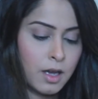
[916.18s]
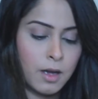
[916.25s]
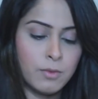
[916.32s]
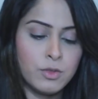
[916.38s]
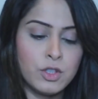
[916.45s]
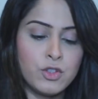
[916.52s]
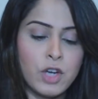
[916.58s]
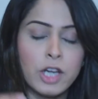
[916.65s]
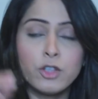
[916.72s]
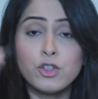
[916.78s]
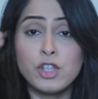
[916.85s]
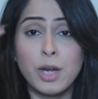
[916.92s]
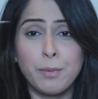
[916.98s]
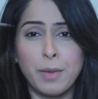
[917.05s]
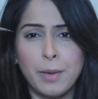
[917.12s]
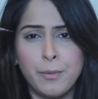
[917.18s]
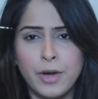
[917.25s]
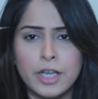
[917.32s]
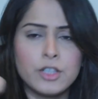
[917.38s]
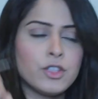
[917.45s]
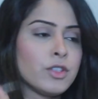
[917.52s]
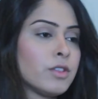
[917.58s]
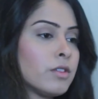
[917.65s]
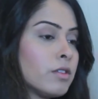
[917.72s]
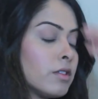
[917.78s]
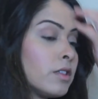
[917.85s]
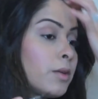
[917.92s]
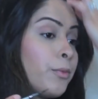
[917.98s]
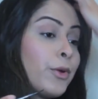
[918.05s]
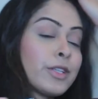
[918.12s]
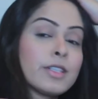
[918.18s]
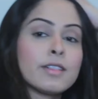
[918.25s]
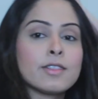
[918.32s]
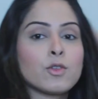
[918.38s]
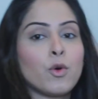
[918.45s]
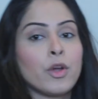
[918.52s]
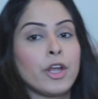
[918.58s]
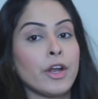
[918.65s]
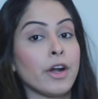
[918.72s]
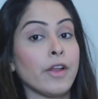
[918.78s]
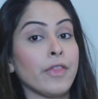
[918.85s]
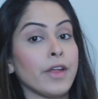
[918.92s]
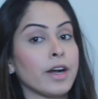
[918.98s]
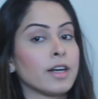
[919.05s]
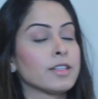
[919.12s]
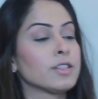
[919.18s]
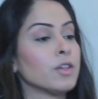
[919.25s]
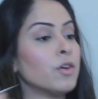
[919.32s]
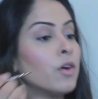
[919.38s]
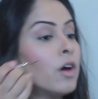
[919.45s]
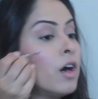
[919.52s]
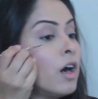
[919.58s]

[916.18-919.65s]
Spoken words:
I'm just trying to shape my brush. The bristles go here and there, so